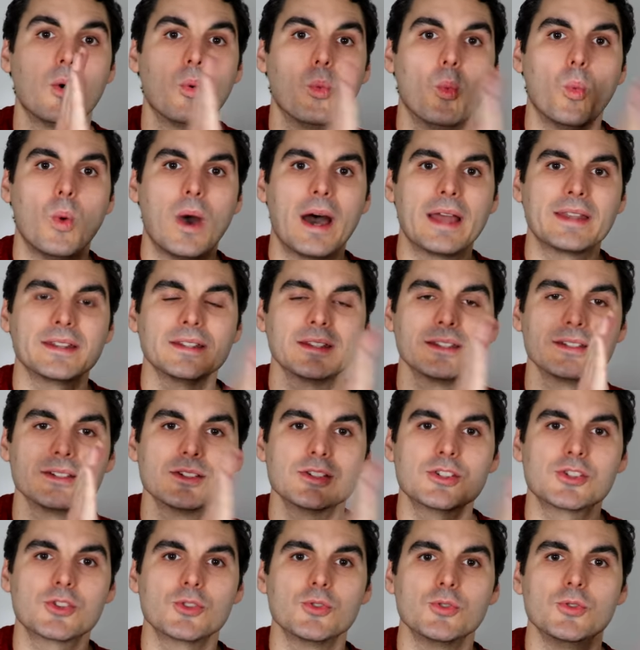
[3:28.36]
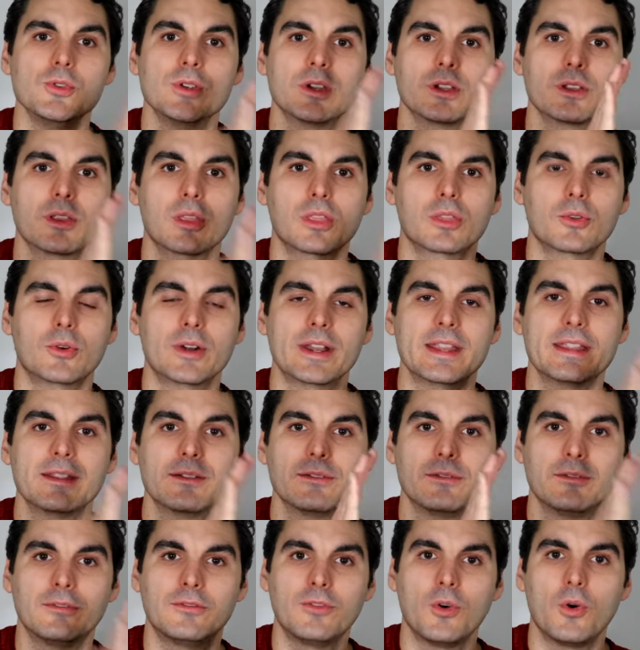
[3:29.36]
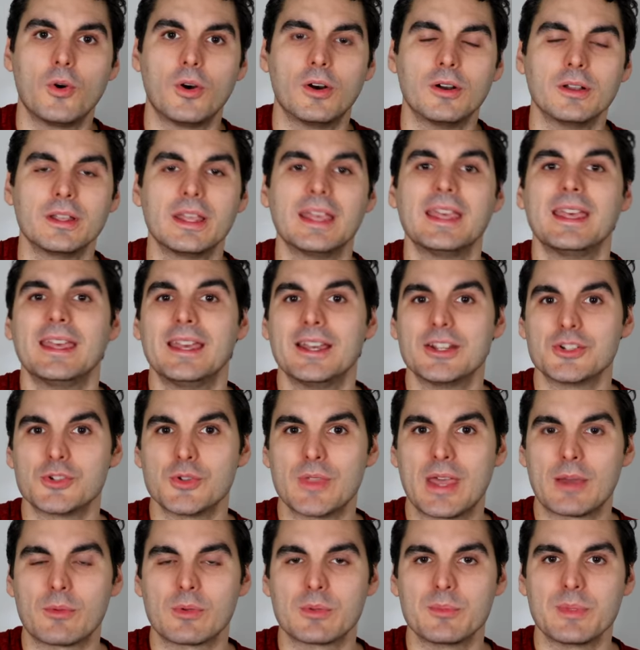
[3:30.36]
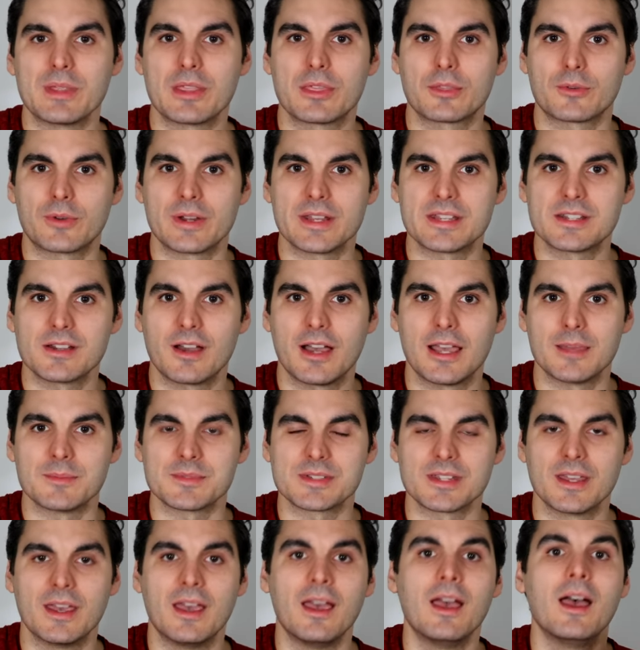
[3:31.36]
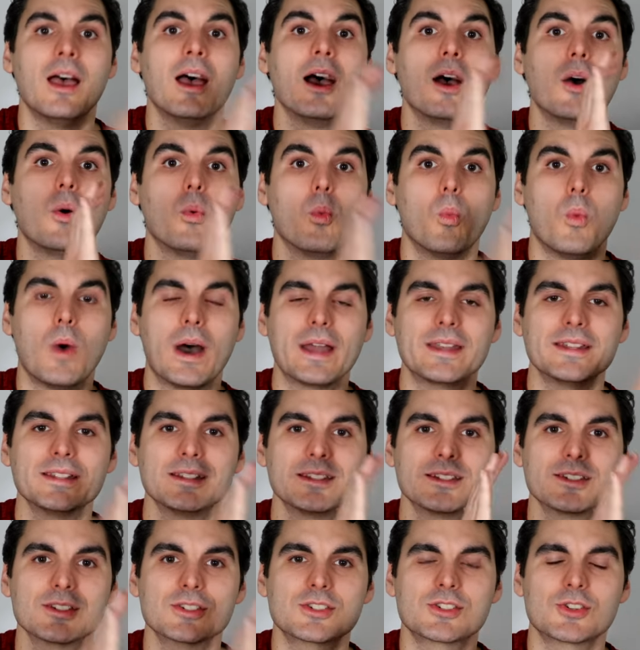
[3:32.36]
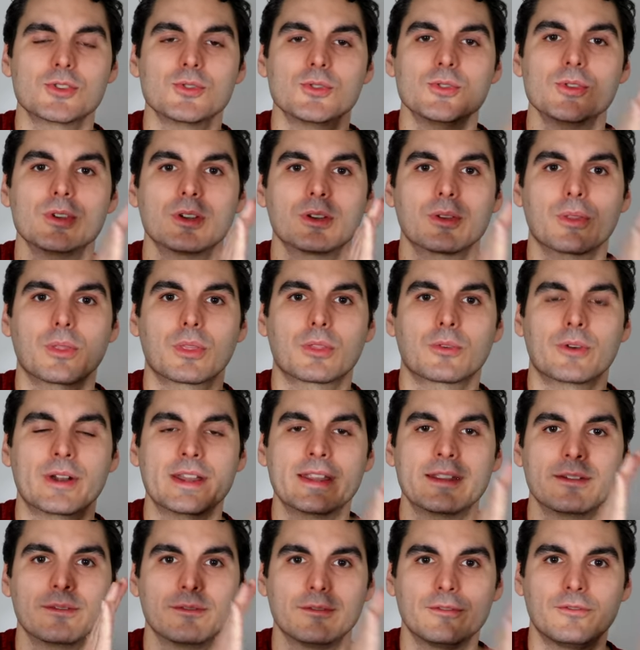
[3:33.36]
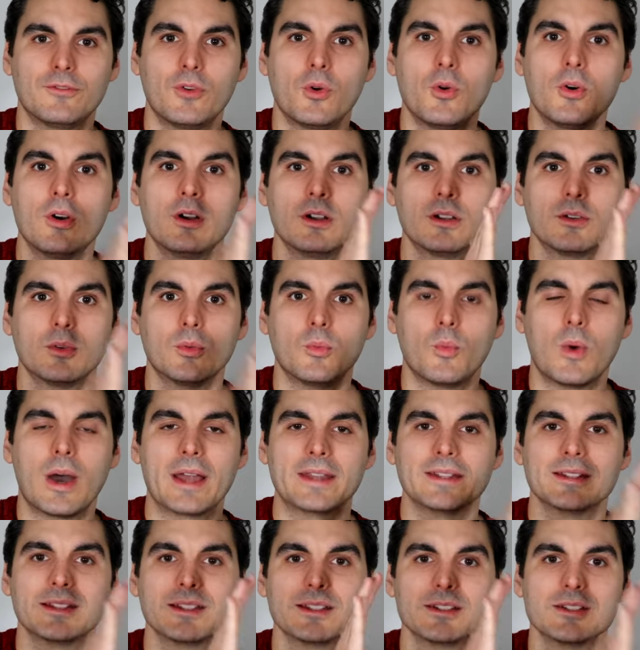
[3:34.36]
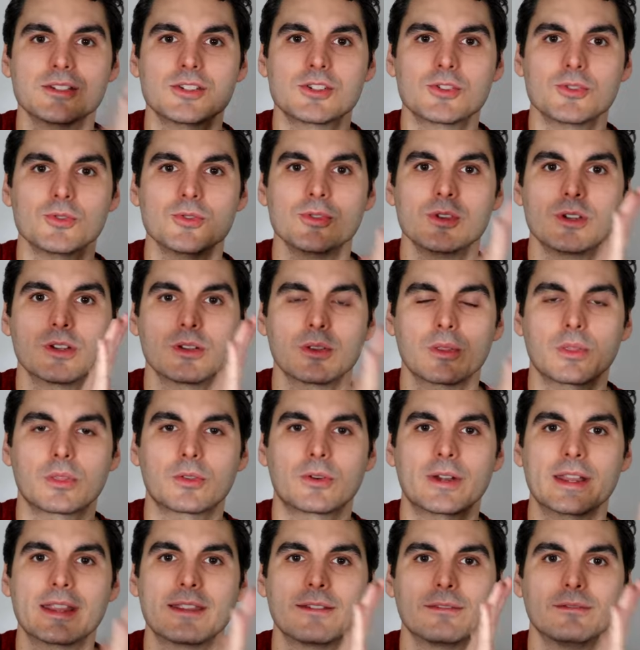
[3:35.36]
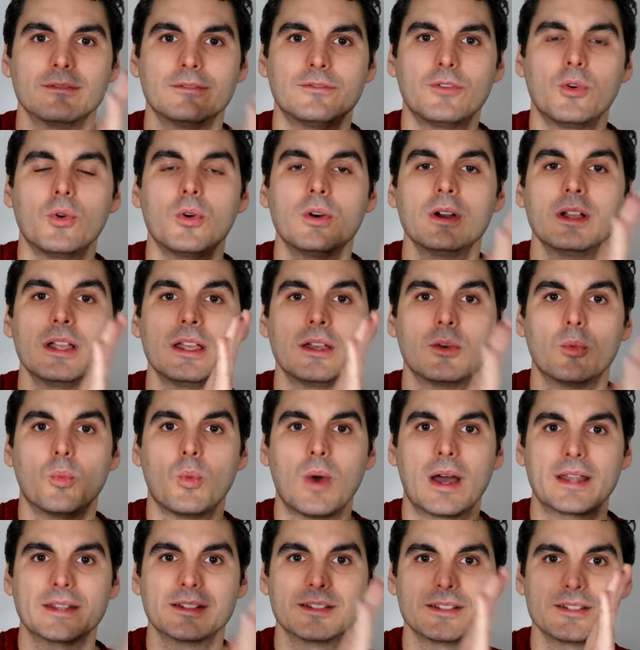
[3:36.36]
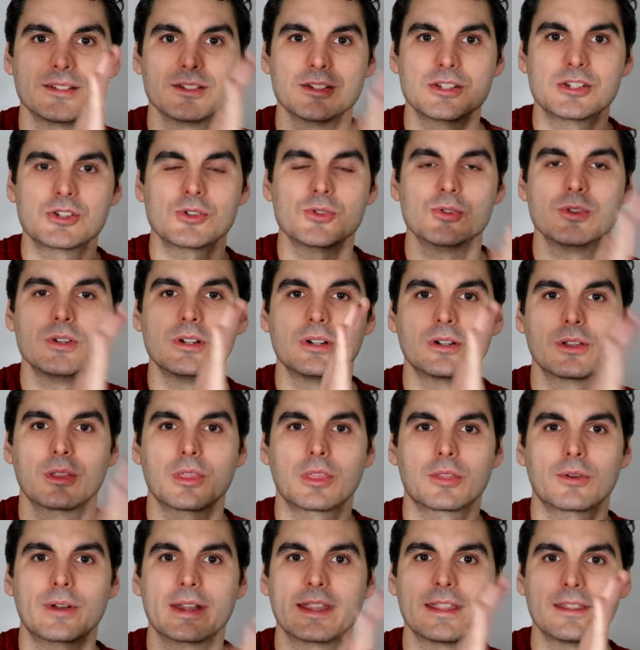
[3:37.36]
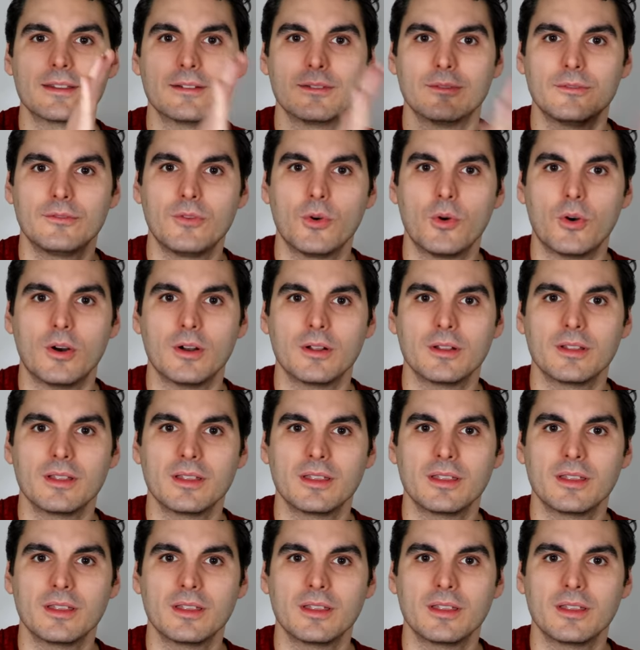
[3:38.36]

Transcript: One, two, three, four. Do that with me three times. One, two, three, four. One, two, three, four. One, two, three, four.